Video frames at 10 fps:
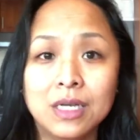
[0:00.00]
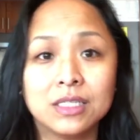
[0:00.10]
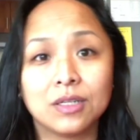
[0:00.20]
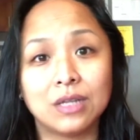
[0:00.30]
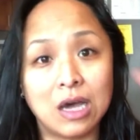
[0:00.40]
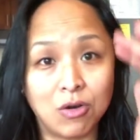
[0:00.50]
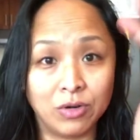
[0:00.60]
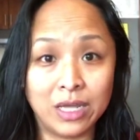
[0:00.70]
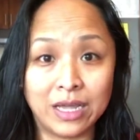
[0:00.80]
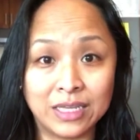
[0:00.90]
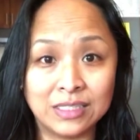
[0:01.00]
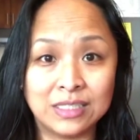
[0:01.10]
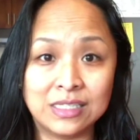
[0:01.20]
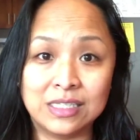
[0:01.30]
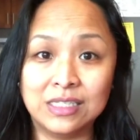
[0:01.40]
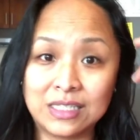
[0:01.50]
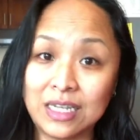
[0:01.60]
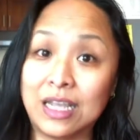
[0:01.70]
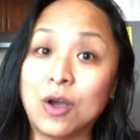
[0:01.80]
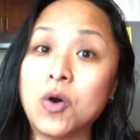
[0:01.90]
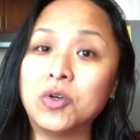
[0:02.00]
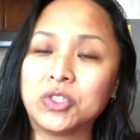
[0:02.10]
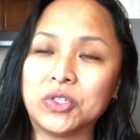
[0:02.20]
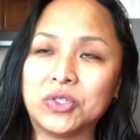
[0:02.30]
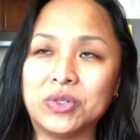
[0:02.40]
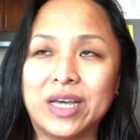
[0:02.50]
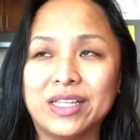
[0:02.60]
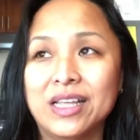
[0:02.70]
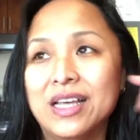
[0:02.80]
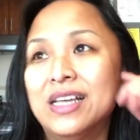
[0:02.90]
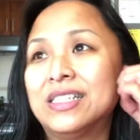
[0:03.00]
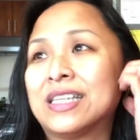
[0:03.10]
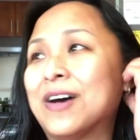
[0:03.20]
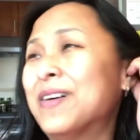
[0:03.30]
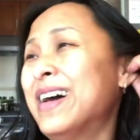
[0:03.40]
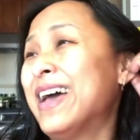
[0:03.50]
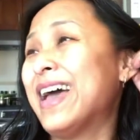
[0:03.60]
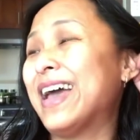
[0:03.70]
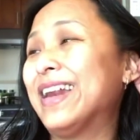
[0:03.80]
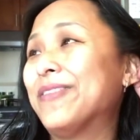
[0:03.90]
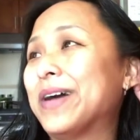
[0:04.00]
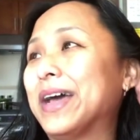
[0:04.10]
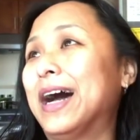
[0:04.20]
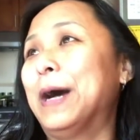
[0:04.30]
So not only I can see this, I can also do that. So anyway,